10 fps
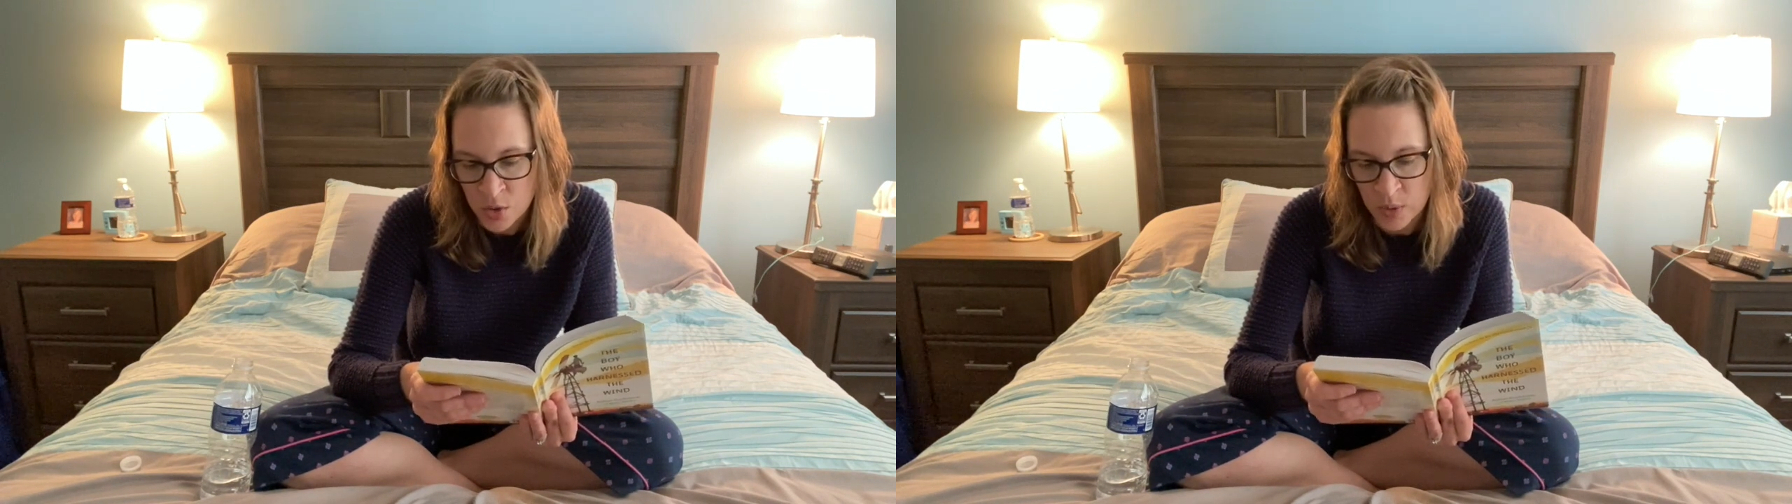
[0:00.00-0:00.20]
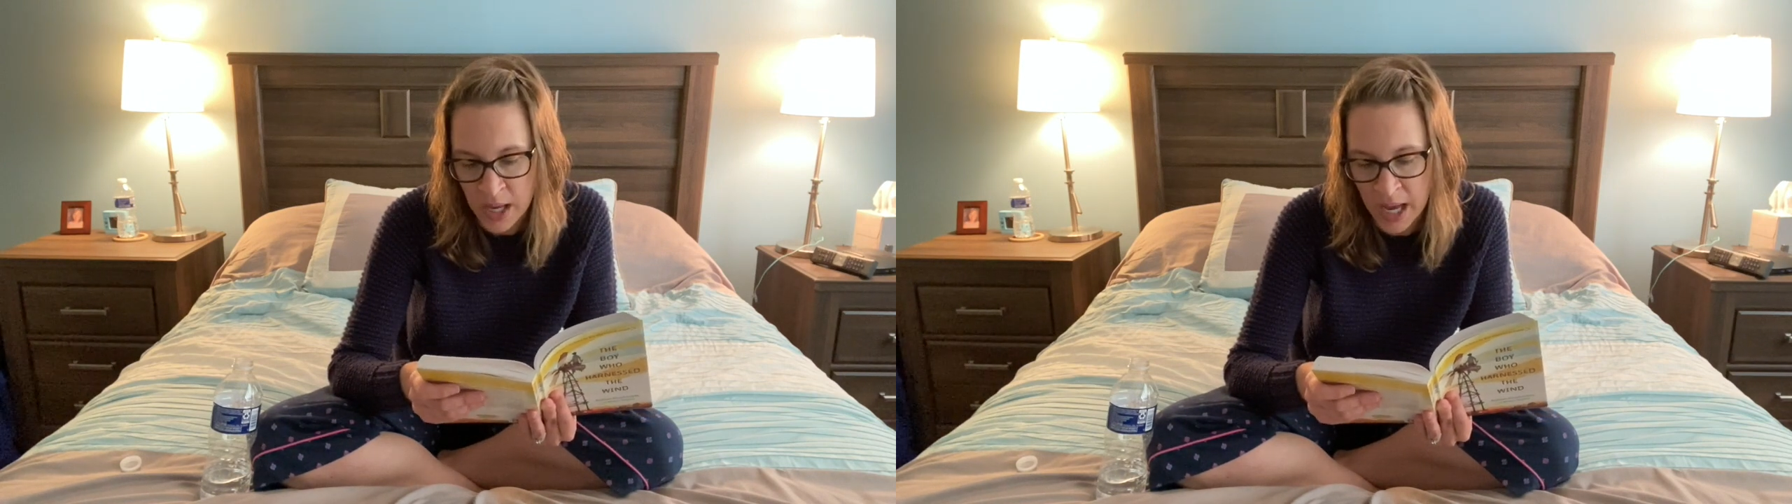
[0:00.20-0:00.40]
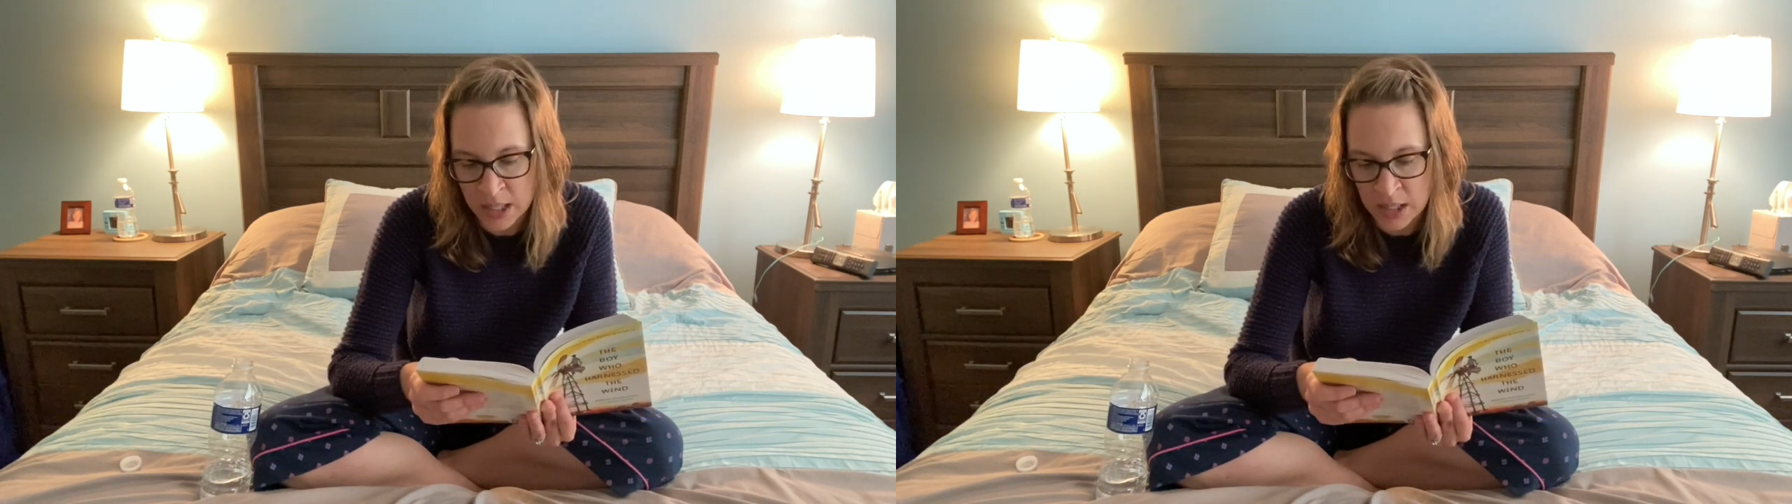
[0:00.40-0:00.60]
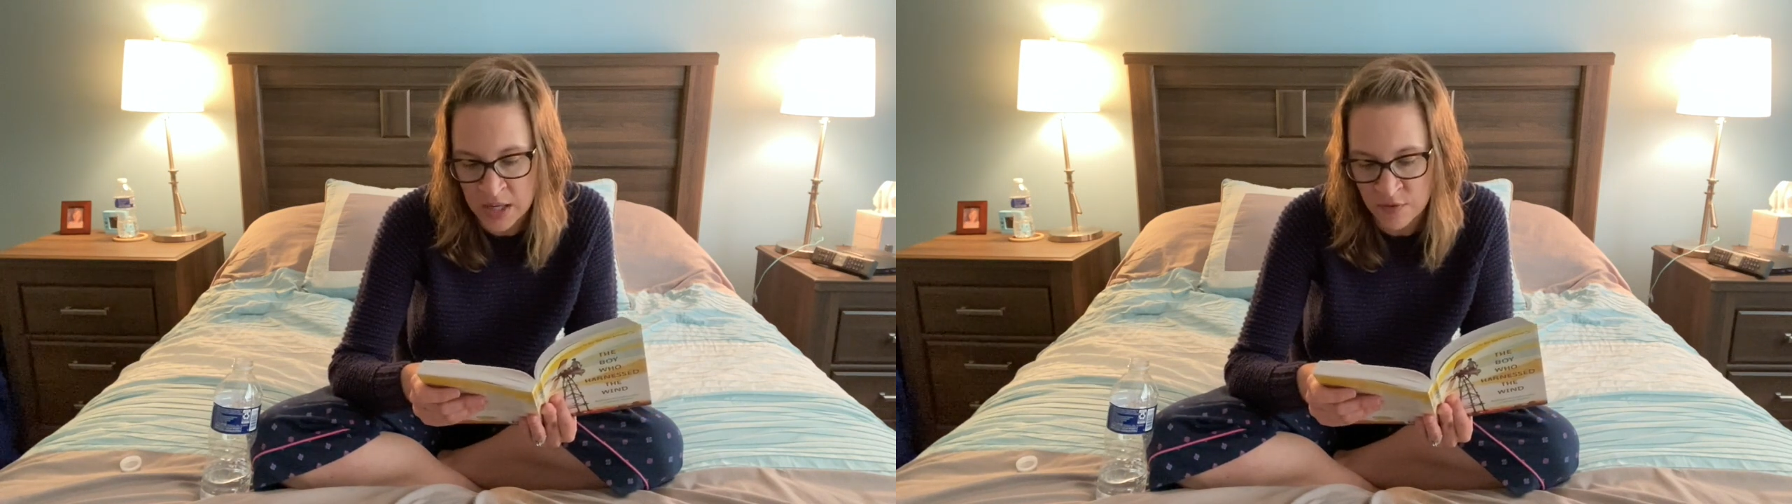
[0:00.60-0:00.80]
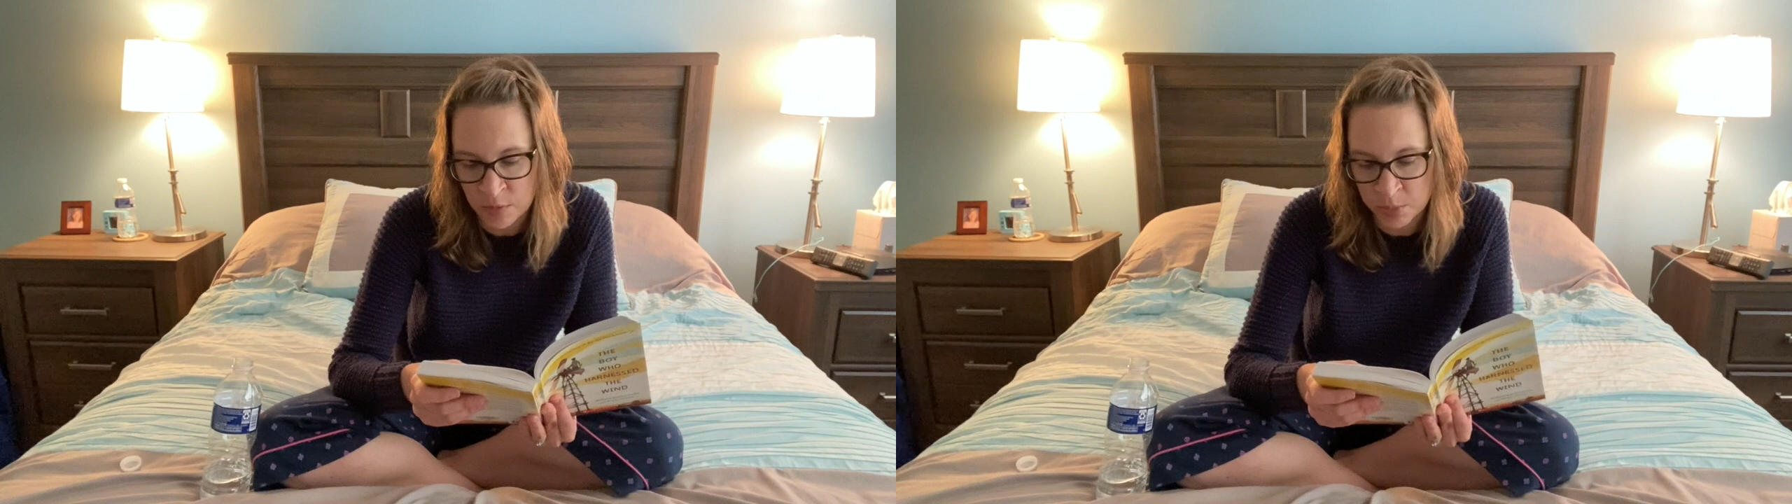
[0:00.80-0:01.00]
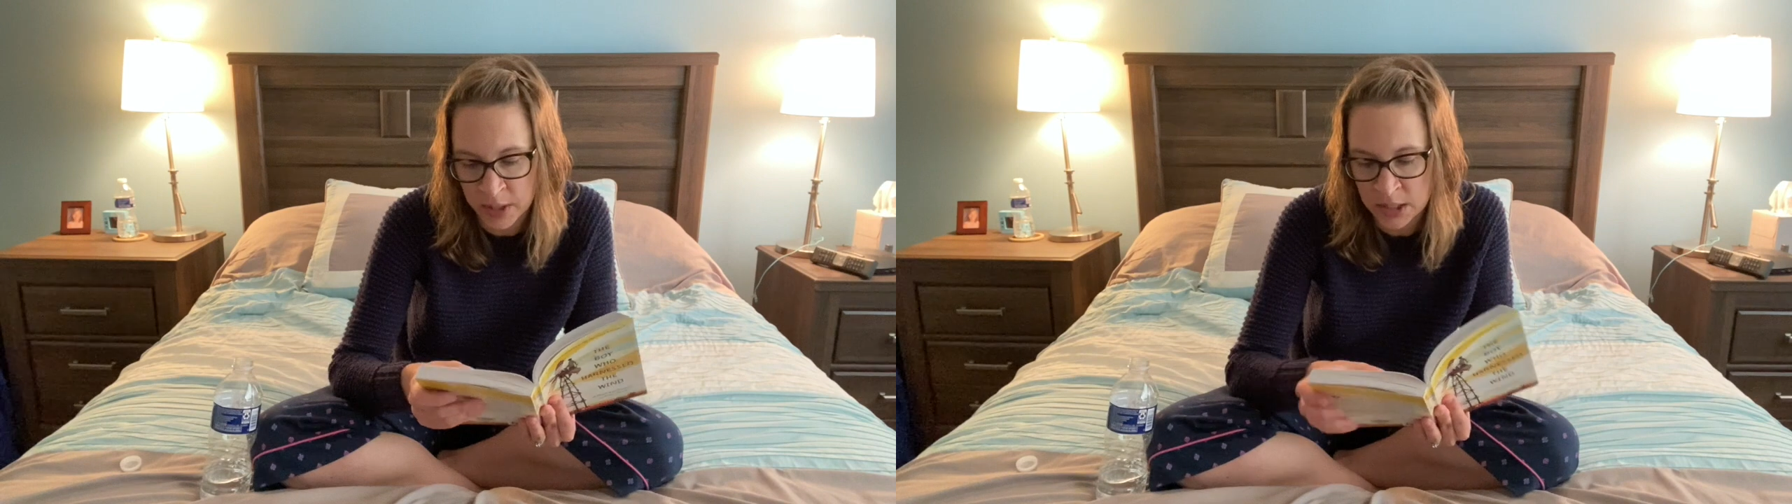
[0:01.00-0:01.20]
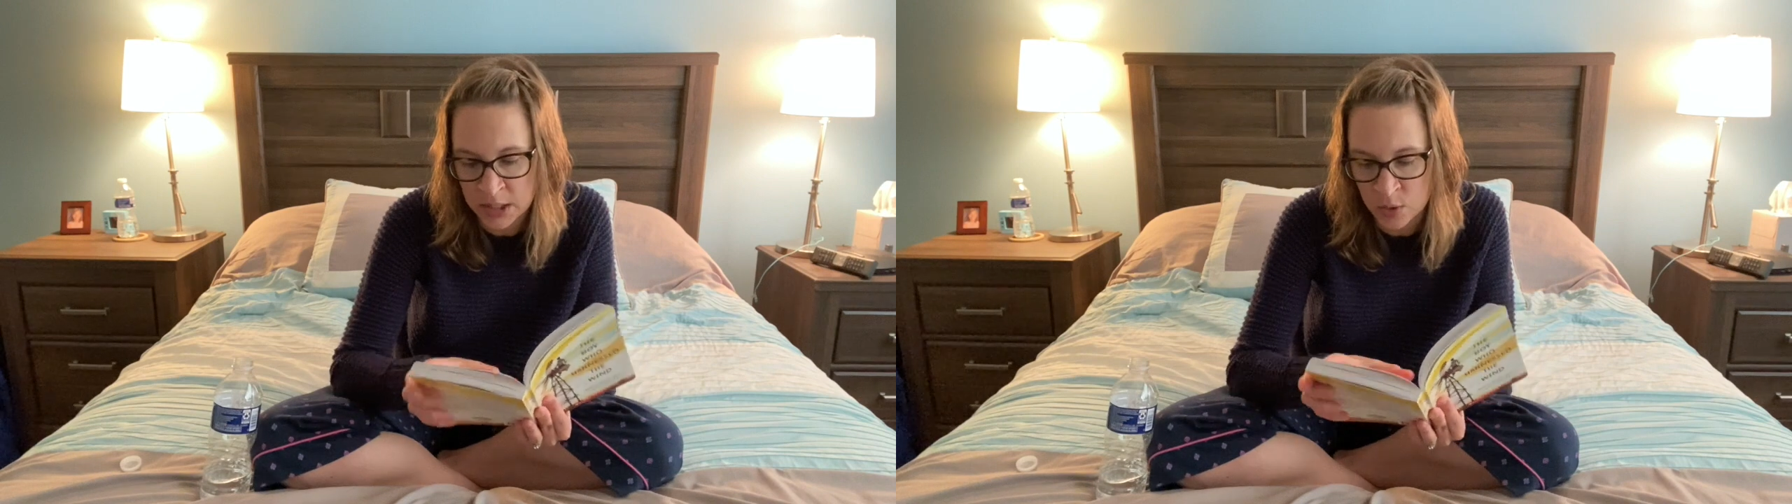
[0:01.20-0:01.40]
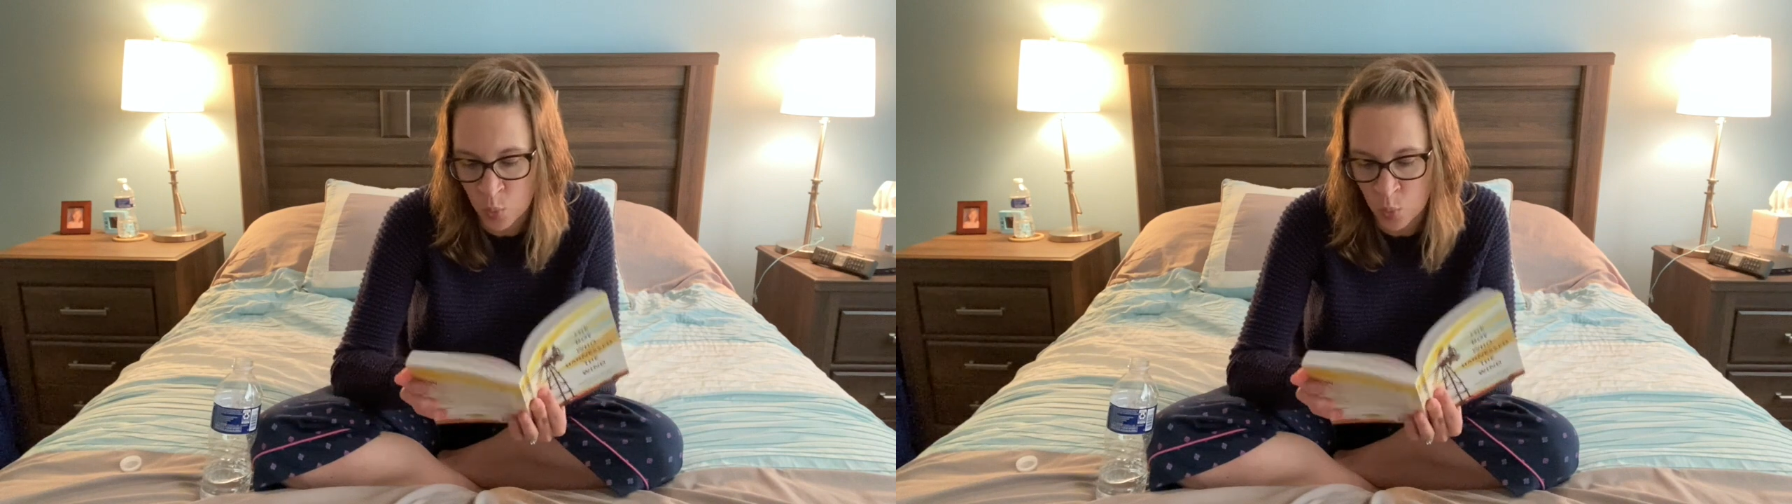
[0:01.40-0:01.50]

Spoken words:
We hadn't even planted